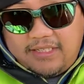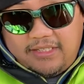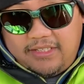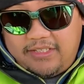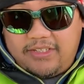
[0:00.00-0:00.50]

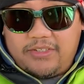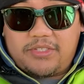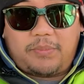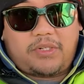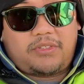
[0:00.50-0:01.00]
you know,
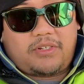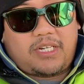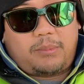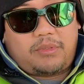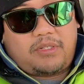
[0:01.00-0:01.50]
spoke to a
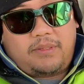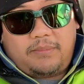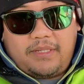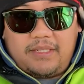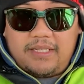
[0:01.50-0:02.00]
couple of them,
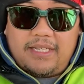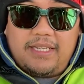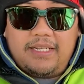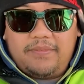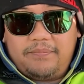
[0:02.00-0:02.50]
and
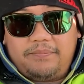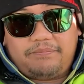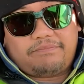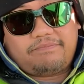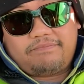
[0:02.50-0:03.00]
then
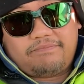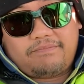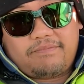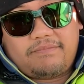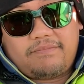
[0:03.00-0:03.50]

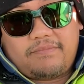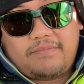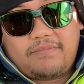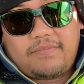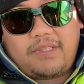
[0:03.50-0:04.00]

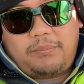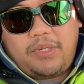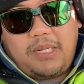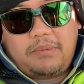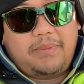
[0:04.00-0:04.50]
the
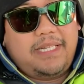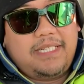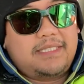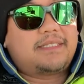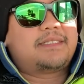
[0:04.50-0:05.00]
problem
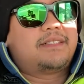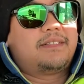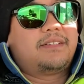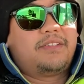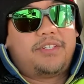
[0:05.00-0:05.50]
is
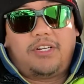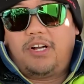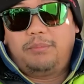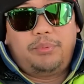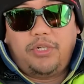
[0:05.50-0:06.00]
they're all
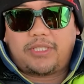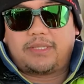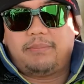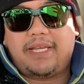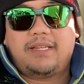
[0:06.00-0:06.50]
booked,
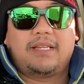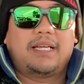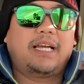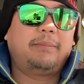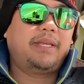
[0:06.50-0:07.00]
man.
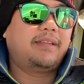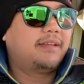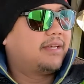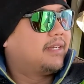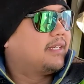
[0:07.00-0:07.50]
I mean,
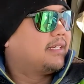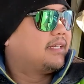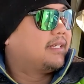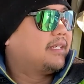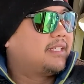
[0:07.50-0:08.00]

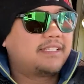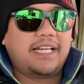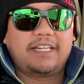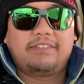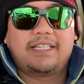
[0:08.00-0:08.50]
It's
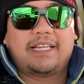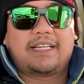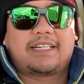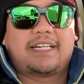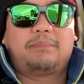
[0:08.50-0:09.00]
not even like a
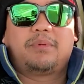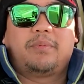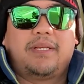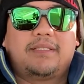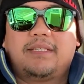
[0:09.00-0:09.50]
couple
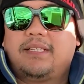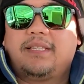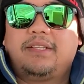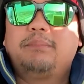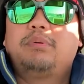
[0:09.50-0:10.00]
weeks.
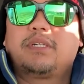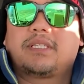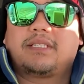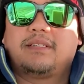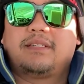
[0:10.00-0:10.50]
They're
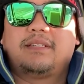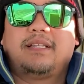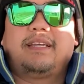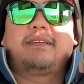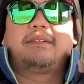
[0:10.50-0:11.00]
booked like